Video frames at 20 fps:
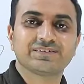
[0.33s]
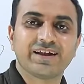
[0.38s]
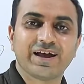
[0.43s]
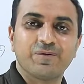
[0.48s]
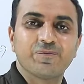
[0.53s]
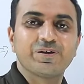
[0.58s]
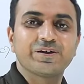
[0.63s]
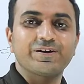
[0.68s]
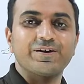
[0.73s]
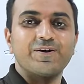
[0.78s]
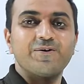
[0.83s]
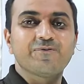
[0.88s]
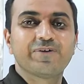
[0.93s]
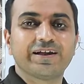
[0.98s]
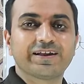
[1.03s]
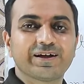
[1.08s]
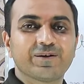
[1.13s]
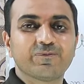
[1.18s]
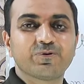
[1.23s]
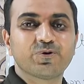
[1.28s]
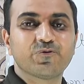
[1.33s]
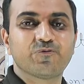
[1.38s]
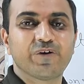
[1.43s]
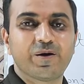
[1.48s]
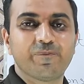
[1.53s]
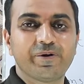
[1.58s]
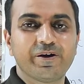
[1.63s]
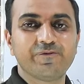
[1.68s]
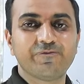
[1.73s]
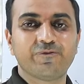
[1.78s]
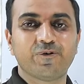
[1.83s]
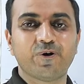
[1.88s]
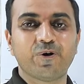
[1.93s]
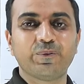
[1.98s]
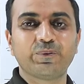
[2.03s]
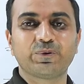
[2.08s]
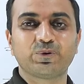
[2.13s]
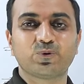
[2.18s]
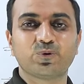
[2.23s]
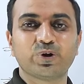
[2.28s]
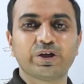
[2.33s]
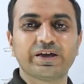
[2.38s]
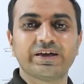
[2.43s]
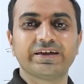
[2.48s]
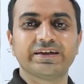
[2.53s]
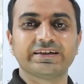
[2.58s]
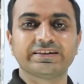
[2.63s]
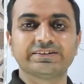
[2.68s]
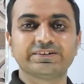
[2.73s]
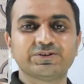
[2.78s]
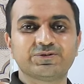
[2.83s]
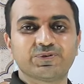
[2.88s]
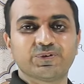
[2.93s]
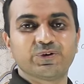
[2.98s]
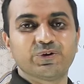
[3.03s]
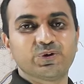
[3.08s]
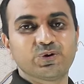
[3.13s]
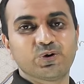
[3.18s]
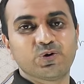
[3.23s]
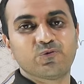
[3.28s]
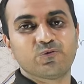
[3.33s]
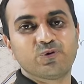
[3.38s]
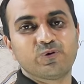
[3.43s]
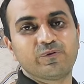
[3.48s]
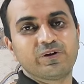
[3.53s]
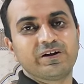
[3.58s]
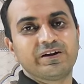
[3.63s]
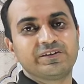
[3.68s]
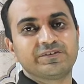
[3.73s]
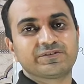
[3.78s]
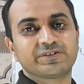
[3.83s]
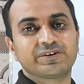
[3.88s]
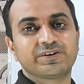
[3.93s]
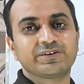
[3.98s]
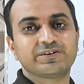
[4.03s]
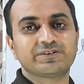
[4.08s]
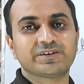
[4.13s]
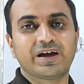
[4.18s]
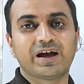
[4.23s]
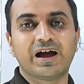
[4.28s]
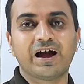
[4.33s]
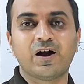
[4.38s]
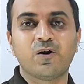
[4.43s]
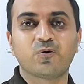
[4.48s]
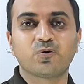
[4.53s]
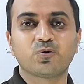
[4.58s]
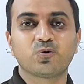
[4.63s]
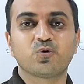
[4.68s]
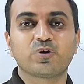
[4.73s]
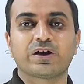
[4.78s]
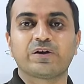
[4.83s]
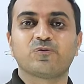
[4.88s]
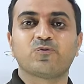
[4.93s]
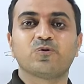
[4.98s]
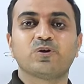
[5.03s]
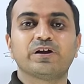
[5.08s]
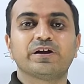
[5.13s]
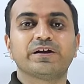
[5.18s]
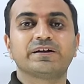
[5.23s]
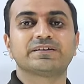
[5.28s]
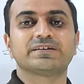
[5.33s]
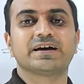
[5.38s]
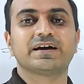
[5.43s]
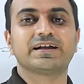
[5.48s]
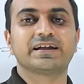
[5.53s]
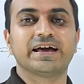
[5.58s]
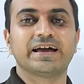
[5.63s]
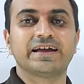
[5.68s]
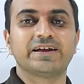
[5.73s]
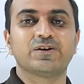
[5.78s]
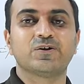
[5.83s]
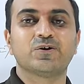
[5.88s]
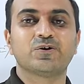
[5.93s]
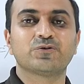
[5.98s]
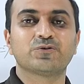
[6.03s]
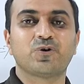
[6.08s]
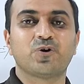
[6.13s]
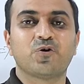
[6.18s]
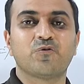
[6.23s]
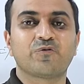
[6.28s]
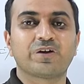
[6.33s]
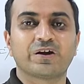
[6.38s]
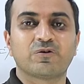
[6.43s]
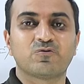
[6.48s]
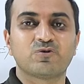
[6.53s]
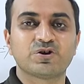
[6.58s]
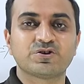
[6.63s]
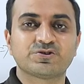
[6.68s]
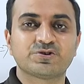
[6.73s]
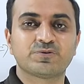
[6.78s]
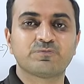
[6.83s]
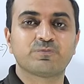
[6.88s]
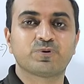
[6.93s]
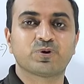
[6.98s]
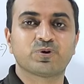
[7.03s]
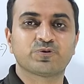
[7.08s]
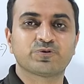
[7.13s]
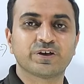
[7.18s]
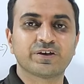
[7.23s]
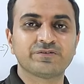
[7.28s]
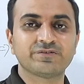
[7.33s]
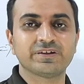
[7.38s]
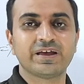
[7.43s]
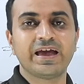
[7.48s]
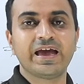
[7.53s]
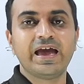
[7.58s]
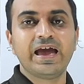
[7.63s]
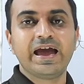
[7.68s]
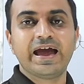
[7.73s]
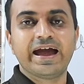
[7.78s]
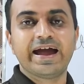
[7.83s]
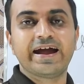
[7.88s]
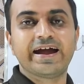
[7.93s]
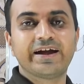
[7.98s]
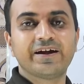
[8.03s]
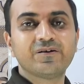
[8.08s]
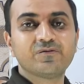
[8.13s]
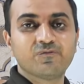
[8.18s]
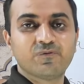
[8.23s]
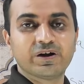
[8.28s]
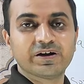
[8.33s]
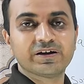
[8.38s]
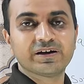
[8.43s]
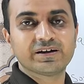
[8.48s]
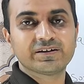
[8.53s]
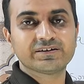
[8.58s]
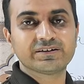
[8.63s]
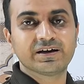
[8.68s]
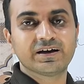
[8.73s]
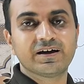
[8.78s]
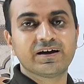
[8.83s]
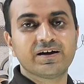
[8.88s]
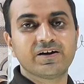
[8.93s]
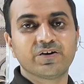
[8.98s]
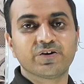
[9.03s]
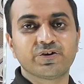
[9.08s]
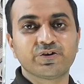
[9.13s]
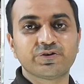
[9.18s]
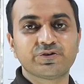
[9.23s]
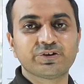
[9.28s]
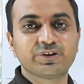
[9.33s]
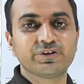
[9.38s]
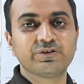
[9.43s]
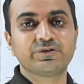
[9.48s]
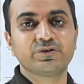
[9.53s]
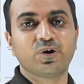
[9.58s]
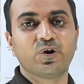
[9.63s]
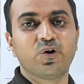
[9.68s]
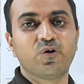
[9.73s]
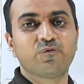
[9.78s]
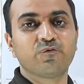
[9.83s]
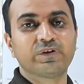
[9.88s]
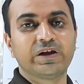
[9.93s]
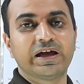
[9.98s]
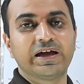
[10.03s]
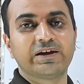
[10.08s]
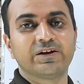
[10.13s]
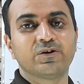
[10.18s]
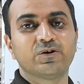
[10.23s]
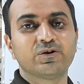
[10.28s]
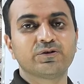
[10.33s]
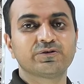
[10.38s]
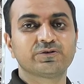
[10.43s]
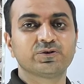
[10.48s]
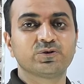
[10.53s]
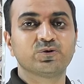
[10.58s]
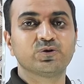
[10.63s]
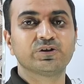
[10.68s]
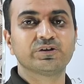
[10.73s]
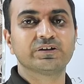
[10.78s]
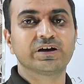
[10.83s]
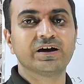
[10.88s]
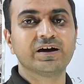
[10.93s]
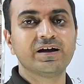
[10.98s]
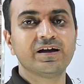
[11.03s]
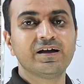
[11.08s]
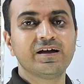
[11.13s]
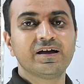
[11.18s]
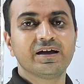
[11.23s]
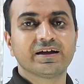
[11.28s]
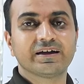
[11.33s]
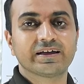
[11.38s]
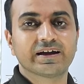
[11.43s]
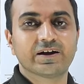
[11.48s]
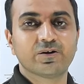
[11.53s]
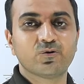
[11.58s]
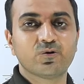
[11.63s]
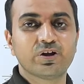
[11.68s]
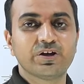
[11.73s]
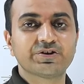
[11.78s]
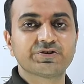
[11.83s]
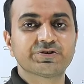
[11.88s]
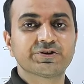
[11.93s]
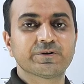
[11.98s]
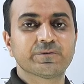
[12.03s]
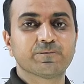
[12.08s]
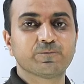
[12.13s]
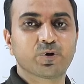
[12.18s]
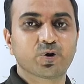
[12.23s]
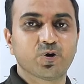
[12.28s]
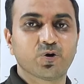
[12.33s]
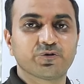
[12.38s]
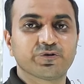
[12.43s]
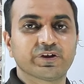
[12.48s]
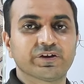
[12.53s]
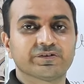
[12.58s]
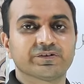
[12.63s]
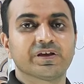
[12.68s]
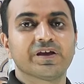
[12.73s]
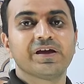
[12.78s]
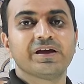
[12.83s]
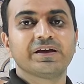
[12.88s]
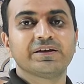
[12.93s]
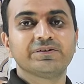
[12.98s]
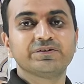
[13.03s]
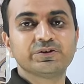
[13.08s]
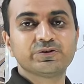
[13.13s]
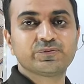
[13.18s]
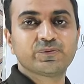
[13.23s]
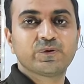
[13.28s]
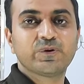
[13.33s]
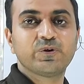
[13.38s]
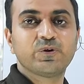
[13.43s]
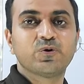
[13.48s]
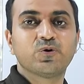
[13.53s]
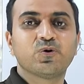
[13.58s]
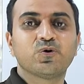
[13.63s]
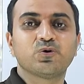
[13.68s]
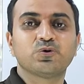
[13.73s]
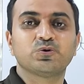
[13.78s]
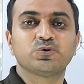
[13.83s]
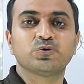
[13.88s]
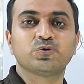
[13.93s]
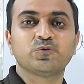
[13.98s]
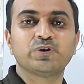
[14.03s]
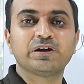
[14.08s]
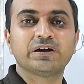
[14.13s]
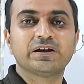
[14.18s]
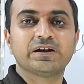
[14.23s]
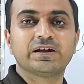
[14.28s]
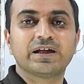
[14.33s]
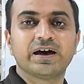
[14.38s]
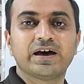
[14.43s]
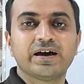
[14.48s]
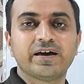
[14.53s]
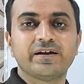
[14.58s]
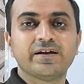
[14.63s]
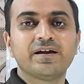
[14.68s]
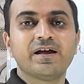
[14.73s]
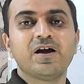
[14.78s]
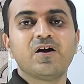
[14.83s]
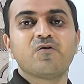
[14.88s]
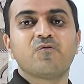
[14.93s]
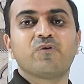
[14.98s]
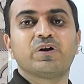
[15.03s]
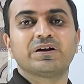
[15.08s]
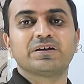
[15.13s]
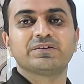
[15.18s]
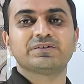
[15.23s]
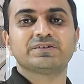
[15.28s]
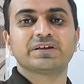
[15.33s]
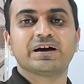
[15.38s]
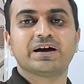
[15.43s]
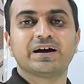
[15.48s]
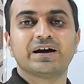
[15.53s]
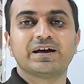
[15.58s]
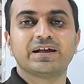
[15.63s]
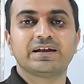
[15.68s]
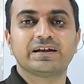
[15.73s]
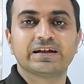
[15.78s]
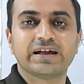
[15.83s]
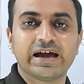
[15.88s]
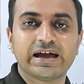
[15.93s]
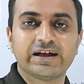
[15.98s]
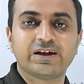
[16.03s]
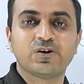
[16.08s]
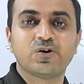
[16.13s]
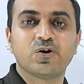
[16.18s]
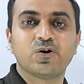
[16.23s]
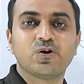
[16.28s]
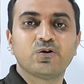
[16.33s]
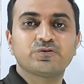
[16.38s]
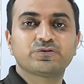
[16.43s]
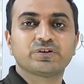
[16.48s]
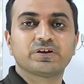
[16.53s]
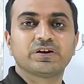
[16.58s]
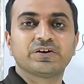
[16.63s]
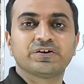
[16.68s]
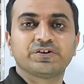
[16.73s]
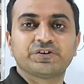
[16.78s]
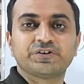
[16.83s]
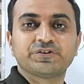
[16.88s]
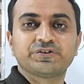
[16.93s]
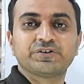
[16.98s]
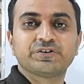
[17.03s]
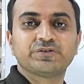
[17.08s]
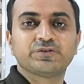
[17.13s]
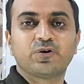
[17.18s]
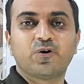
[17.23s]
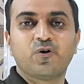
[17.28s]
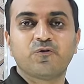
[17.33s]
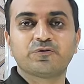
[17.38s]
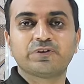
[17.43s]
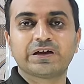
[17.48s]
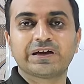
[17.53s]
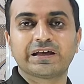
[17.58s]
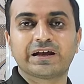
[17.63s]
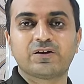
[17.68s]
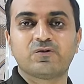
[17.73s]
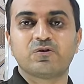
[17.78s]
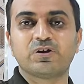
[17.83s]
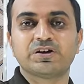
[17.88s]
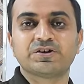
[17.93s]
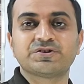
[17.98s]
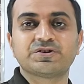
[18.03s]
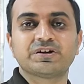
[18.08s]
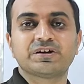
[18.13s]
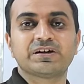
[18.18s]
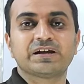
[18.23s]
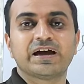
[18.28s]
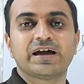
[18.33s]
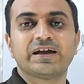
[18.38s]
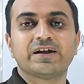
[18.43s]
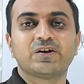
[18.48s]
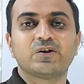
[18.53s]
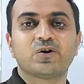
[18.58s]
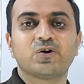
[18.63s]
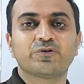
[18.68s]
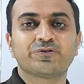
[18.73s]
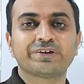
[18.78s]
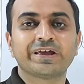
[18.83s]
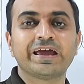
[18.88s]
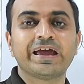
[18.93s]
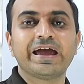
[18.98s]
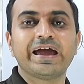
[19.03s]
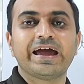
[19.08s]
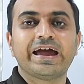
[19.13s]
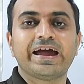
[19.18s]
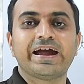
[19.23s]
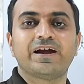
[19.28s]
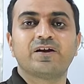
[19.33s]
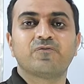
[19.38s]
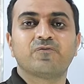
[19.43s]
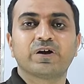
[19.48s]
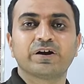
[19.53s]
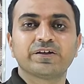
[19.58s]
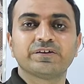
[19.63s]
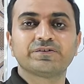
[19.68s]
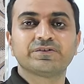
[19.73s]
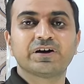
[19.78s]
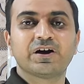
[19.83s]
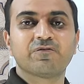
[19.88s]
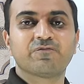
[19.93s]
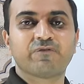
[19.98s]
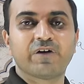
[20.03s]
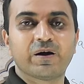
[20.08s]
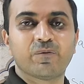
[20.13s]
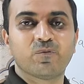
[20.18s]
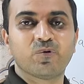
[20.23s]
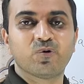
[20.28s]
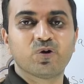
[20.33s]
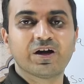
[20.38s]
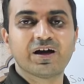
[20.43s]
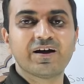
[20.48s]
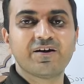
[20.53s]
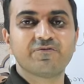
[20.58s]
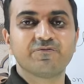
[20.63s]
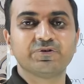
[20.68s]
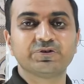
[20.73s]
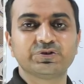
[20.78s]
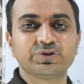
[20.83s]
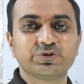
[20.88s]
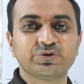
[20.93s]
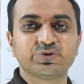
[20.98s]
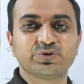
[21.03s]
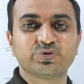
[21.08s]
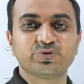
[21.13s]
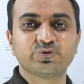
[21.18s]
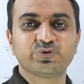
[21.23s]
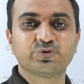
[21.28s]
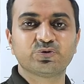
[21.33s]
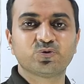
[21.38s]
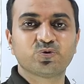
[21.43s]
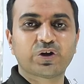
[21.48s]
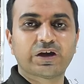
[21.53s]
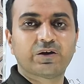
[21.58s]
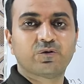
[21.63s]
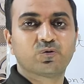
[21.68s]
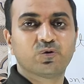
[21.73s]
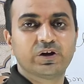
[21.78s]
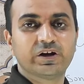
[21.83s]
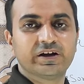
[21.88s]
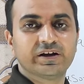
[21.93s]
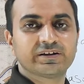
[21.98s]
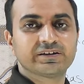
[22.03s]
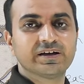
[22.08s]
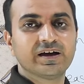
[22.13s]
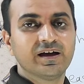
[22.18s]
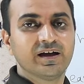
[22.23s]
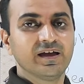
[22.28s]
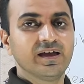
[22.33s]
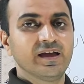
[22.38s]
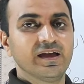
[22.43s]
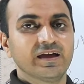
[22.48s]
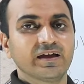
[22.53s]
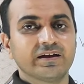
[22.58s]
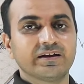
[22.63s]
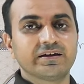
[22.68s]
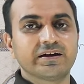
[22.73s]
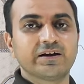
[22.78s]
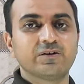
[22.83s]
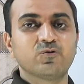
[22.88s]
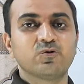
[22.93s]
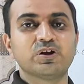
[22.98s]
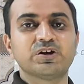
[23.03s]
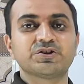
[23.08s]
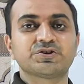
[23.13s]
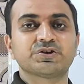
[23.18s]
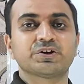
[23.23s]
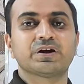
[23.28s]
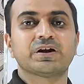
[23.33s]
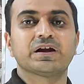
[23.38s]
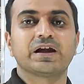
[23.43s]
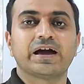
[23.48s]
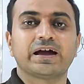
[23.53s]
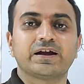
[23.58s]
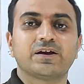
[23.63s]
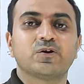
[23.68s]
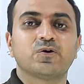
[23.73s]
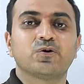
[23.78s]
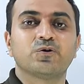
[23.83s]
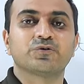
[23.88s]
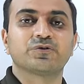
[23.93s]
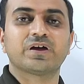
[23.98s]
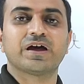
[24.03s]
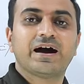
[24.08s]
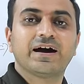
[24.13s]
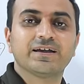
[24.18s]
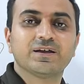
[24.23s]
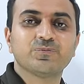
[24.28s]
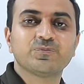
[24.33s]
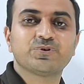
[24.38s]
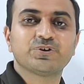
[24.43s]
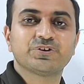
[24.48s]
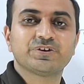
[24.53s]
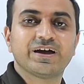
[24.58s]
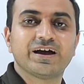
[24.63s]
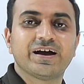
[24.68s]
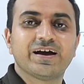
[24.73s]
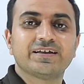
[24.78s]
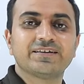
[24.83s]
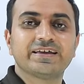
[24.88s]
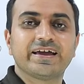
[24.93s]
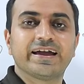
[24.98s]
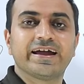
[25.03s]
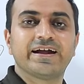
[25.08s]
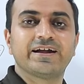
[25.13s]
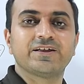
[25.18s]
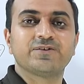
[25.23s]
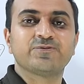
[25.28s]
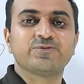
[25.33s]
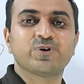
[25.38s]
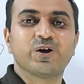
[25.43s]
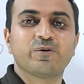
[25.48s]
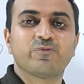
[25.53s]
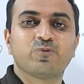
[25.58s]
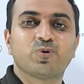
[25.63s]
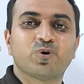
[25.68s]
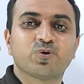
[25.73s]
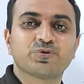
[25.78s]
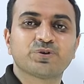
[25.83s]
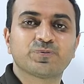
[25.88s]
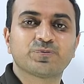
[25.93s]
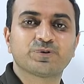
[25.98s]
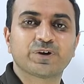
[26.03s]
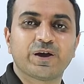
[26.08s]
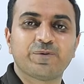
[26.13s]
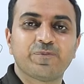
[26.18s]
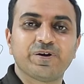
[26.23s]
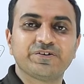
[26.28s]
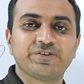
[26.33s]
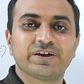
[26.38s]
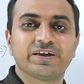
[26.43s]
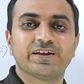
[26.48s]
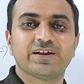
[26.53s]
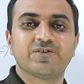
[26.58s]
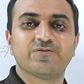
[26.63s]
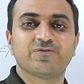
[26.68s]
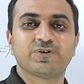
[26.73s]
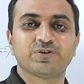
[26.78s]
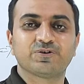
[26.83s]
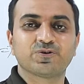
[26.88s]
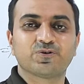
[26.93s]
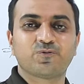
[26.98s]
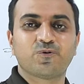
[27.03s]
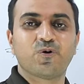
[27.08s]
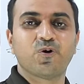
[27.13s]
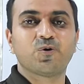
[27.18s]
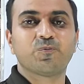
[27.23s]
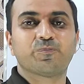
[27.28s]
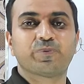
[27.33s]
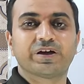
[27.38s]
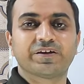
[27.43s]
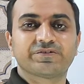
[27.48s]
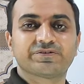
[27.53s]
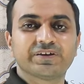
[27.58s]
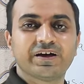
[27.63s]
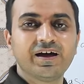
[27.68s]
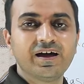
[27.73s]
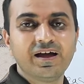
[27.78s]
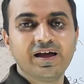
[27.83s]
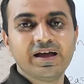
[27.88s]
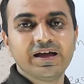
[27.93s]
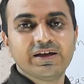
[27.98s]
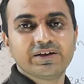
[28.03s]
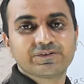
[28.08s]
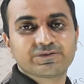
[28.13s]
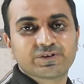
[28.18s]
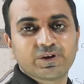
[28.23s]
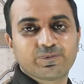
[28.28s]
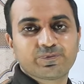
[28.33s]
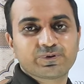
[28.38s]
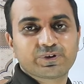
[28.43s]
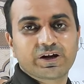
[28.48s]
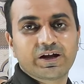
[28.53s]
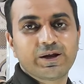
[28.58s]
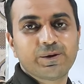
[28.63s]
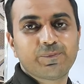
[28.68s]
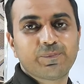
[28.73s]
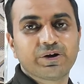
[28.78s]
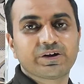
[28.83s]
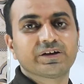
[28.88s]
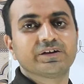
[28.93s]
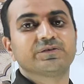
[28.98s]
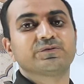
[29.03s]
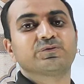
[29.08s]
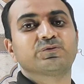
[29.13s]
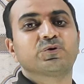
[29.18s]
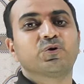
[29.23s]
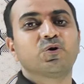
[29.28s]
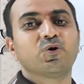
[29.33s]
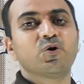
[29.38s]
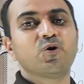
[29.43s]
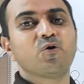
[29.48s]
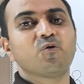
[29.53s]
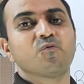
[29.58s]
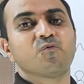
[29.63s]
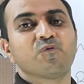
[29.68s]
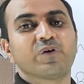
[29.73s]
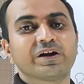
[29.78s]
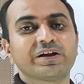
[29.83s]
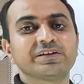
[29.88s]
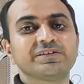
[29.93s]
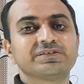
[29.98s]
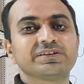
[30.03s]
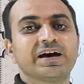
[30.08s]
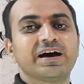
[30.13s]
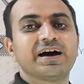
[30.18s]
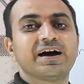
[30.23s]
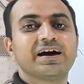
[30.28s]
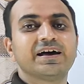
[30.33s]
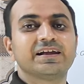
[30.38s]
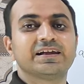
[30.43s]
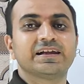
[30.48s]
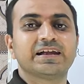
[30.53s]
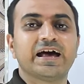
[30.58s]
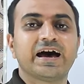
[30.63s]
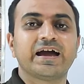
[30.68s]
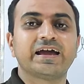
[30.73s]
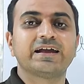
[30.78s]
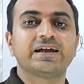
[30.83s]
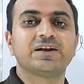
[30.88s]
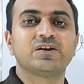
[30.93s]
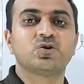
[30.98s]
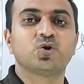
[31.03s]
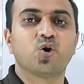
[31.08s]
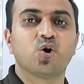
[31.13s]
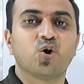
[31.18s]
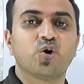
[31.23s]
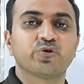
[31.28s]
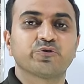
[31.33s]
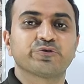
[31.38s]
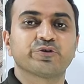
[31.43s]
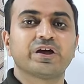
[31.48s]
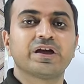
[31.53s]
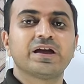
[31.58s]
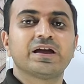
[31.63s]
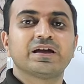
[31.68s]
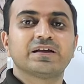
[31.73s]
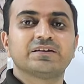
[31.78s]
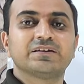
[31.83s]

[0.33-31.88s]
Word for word: Assalamu alaikum, welcome to Pharmainform. Today in this video we will discuss how to calculate the line loss of granulation process and what are the reasons of line loss during the granulation process. In this video you will learn what is the line loss, reasons of the granulation line loss, and what is the formula which is used to calculate the granulation line loss. I am Sajad, and if you have not subscribed my channel, first of all press the subscribe button. So what is the line loss?